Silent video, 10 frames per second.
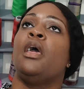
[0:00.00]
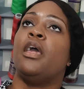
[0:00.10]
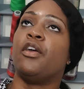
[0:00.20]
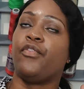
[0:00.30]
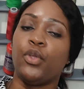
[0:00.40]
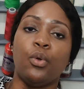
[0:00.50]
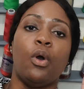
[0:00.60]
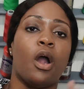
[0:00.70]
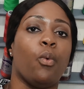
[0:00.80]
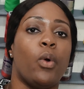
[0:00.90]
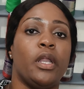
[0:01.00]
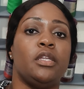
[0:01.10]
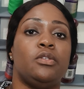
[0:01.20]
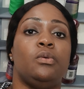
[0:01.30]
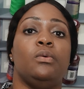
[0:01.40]
If you are
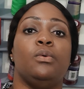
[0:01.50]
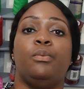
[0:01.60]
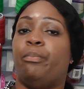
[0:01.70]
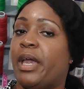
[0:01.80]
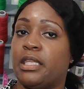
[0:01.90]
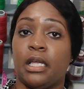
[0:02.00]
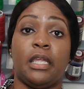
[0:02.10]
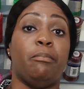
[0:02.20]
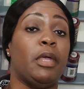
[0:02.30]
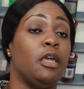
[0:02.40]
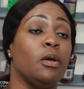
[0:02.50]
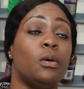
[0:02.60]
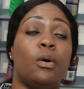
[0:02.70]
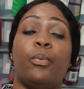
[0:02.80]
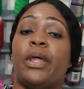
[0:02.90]
wanting to basically
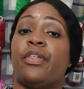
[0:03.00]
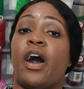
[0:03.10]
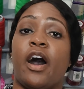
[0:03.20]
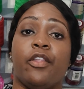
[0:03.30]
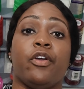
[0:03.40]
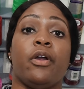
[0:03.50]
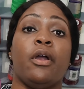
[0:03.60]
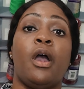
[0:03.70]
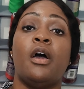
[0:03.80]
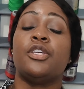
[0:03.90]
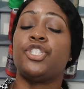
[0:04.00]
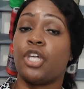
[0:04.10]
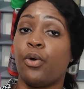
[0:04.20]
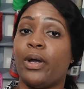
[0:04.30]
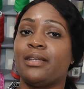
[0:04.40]
mingle with other
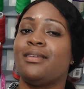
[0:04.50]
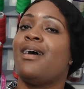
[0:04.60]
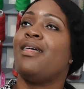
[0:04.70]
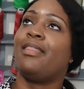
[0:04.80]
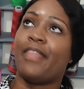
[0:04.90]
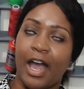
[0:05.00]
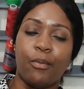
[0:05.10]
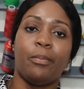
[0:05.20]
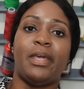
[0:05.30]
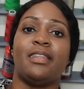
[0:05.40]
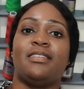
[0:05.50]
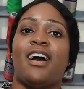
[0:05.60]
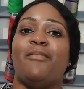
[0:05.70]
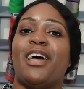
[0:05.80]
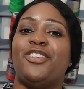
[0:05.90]
sewists, that would be the
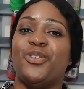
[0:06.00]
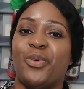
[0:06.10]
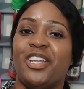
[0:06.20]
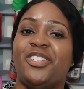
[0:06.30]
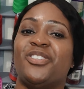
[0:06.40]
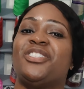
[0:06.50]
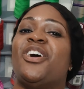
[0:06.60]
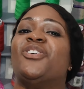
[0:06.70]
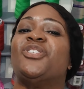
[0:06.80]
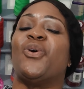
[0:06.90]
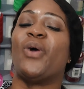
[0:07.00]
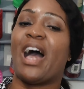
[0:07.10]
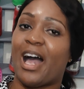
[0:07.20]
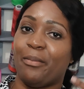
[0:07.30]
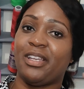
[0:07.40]
time that you want to do so. So
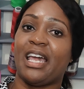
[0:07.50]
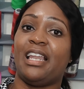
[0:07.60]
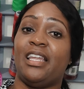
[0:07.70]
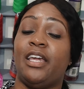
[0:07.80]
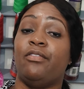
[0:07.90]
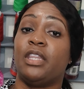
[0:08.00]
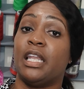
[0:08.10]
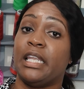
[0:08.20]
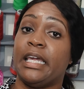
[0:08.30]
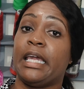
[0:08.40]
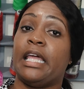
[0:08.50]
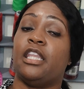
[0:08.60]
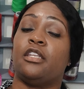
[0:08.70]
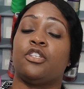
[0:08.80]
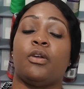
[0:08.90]
I'm going to leave the link in
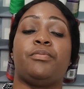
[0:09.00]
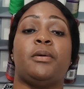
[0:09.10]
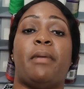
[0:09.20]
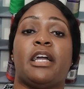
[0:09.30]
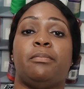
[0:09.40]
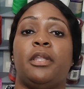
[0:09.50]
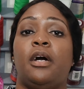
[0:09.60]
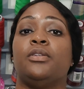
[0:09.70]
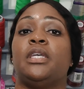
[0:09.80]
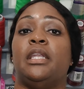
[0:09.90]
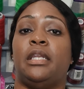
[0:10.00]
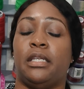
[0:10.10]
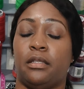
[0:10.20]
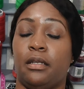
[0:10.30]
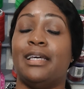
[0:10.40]
the description box below to
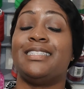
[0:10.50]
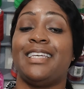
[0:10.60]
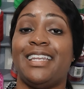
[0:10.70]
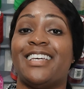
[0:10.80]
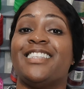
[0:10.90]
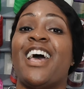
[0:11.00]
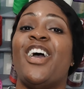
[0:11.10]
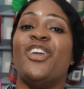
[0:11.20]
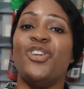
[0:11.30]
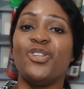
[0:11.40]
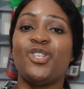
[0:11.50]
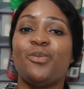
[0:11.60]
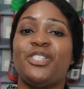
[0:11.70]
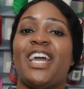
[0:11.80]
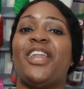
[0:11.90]
Nateida's
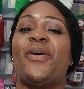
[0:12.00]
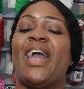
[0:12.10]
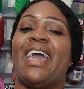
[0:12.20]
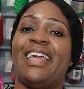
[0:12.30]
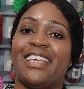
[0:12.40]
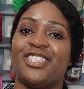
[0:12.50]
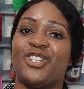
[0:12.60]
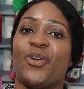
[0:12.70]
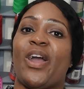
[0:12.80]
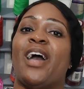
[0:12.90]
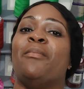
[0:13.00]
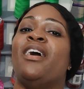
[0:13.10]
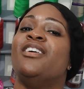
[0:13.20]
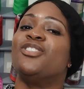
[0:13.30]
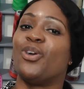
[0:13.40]
YouTube channel and Instagram,
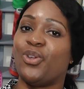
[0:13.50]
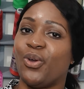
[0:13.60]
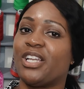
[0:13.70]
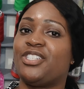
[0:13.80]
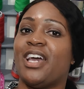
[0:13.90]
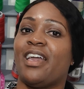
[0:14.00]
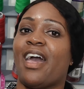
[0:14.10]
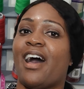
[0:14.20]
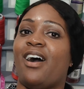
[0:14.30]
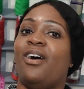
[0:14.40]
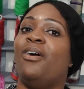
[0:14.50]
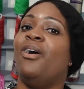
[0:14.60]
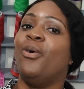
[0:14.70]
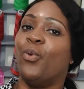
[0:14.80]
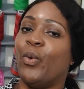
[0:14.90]
so you could check
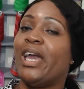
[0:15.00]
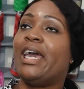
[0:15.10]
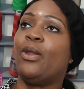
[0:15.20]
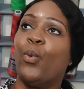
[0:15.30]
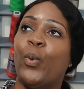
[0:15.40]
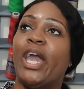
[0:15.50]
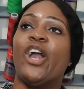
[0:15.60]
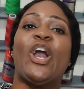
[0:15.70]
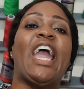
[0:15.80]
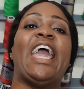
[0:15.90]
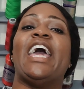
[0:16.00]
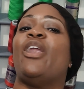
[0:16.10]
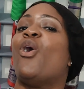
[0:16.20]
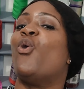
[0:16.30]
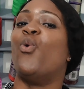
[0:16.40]
out when, where,
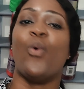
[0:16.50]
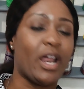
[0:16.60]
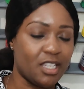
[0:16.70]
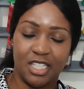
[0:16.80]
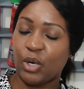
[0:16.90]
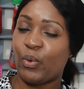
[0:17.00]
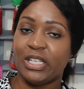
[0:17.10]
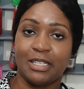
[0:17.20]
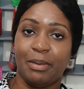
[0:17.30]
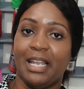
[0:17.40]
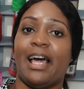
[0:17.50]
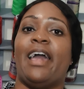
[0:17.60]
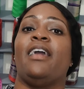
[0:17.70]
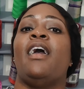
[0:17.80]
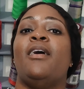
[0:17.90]
and what it's going to be
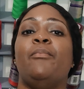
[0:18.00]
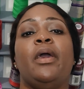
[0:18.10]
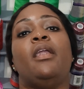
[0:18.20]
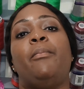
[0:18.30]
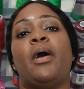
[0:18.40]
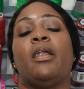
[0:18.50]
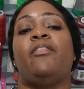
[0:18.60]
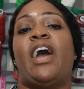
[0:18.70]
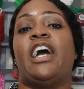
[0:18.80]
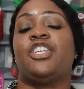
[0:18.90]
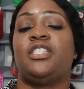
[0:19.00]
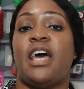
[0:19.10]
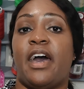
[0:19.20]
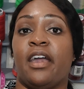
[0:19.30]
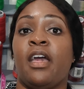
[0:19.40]
like being a part of
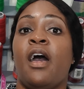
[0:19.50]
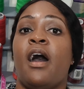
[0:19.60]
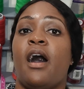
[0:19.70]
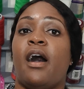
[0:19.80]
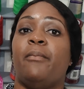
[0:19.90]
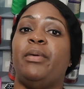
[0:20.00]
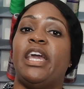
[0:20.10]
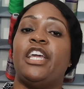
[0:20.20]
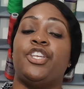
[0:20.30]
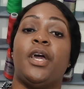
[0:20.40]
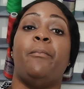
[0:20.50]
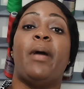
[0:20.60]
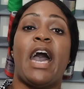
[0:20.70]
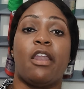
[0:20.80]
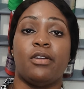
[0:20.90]
#BHM
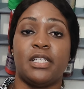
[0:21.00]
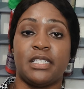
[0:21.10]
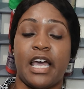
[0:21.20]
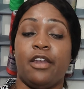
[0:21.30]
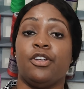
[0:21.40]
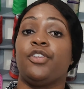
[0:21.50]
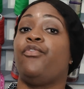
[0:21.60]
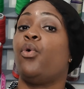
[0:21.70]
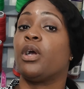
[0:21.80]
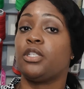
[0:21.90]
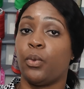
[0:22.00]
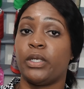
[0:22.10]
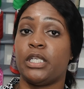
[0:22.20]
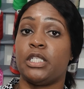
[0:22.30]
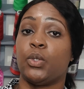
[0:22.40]
Pattern Designers for
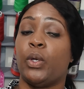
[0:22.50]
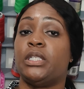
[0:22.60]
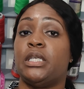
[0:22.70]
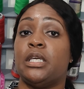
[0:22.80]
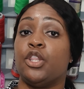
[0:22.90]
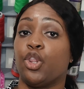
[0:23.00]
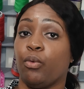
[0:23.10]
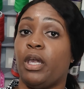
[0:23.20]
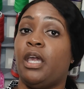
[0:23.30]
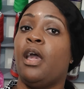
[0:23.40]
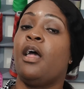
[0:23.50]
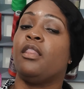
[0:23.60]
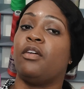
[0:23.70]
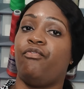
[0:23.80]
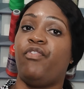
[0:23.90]
2023,
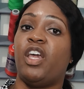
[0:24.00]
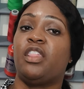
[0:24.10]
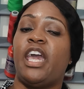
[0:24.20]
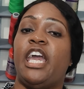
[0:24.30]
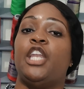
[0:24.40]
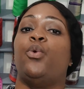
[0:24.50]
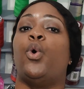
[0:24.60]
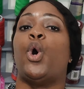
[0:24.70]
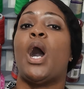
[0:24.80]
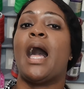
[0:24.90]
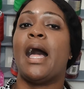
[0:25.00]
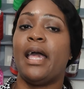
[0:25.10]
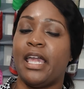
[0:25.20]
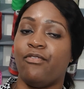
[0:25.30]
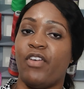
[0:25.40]
the 5th annual
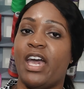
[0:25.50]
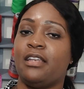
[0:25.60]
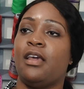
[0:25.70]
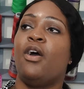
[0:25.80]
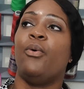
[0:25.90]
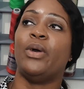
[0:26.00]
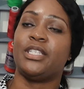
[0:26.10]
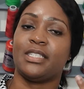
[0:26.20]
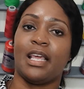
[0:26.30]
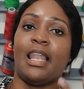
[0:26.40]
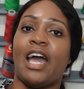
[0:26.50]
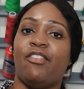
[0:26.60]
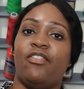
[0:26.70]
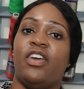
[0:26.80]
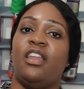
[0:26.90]
event, which is a live
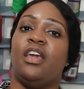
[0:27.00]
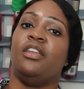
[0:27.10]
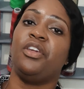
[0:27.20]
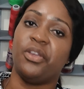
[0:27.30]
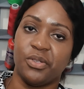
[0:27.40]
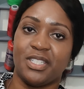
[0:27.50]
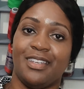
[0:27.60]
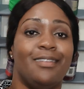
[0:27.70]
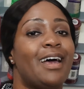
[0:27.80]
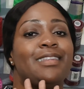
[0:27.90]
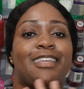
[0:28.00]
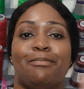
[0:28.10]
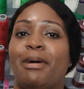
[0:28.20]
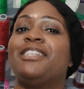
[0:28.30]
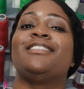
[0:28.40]
event in Houston. That's as
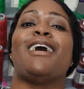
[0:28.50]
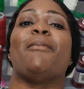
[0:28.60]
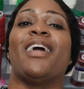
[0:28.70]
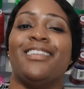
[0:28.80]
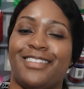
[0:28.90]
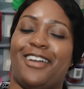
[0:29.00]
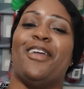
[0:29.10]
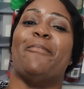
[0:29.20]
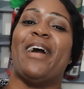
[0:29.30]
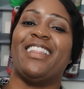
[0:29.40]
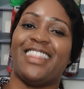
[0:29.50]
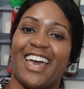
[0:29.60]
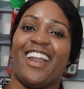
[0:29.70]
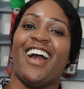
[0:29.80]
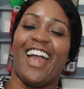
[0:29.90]
much as I'm going to tell you about
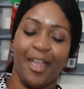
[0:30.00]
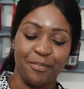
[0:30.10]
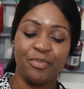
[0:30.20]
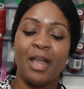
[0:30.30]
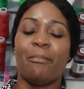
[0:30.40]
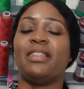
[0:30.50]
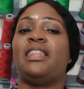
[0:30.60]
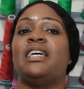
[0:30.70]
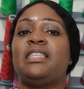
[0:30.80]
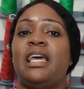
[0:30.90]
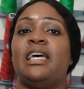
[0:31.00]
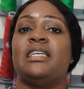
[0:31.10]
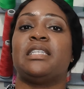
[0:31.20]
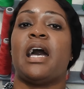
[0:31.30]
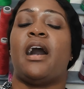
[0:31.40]
that. All right. But this
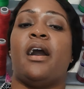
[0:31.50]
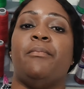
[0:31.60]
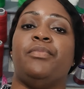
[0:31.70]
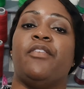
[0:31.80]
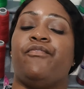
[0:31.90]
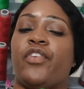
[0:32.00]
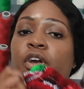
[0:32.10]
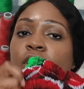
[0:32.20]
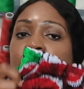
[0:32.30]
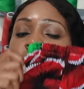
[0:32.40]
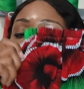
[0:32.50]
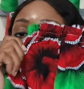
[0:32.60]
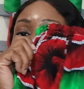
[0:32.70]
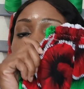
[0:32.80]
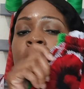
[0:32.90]
is the first
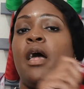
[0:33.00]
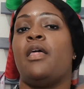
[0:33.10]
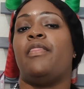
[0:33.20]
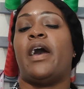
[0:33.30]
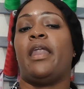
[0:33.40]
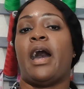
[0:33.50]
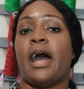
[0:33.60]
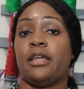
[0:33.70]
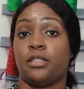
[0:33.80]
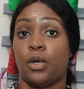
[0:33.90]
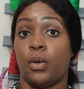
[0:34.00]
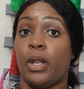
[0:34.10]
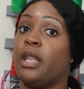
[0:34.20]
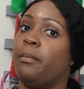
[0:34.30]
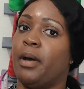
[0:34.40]
skirt that I sewn
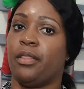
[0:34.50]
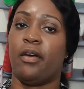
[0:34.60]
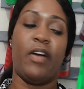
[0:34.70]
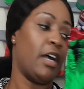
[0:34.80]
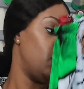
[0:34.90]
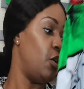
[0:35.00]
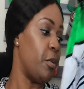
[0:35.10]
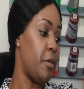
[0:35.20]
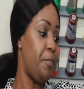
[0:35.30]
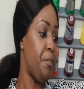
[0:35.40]
in the month of October.